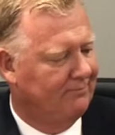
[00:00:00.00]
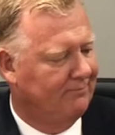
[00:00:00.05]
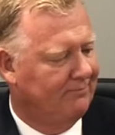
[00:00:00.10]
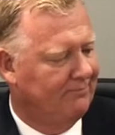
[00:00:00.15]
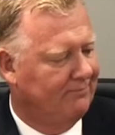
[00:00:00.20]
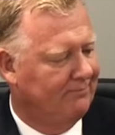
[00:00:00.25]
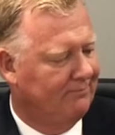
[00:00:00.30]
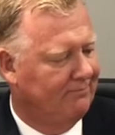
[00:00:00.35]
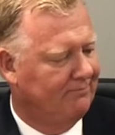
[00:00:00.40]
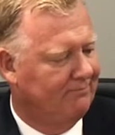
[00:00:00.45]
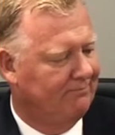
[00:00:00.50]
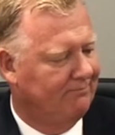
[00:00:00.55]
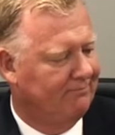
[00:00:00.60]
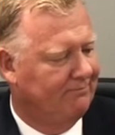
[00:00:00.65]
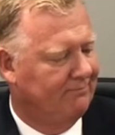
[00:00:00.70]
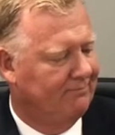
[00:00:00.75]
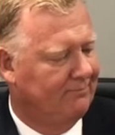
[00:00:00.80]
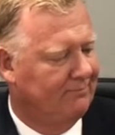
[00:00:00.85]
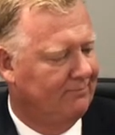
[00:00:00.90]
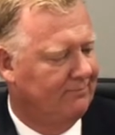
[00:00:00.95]

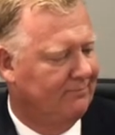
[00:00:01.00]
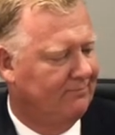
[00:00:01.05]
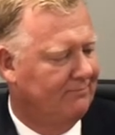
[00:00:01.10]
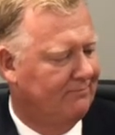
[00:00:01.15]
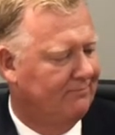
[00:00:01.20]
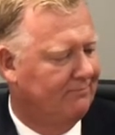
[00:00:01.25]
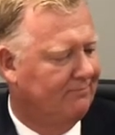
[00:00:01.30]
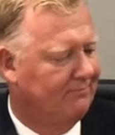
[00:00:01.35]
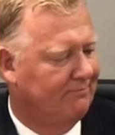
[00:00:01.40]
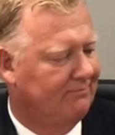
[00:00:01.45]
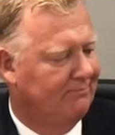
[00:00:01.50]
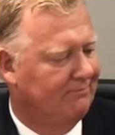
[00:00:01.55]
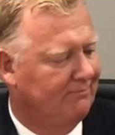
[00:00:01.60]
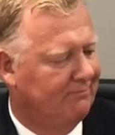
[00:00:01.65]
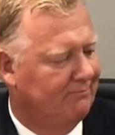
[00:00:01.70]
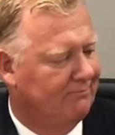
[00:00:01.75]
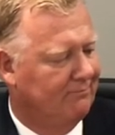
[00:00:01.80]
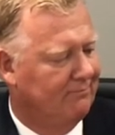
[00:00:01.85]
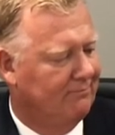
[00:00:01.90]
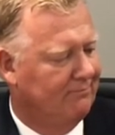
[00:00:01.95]

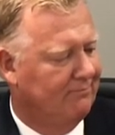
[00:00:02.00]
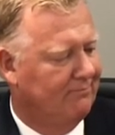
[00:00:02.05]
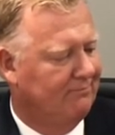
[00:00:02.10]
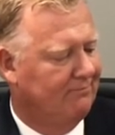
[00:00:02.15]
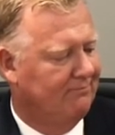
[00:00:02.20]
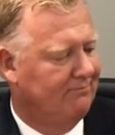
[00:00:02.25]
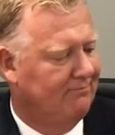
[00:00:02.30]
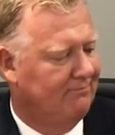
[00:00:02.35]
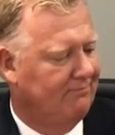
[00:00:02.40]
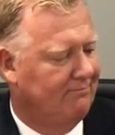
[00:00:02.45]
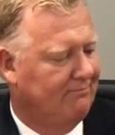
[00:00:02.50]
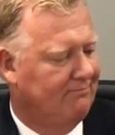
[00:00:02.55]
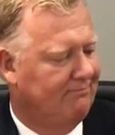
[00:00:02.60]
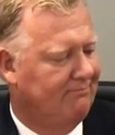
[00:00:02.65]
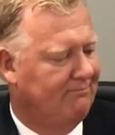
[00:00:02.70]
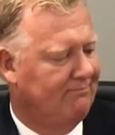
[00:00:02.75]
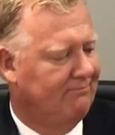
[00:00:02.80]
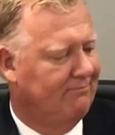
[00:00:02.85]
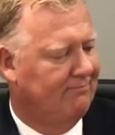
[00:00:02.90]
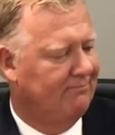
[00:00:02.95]

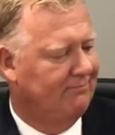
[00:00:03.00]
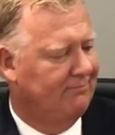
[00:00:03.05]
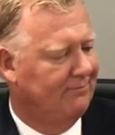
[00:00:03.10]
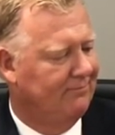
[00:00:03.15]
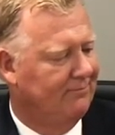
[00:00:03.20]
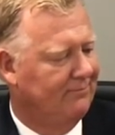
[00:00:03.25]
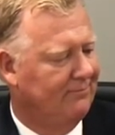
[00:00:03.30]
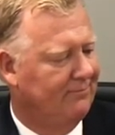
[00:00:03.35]
The person shown says nothing.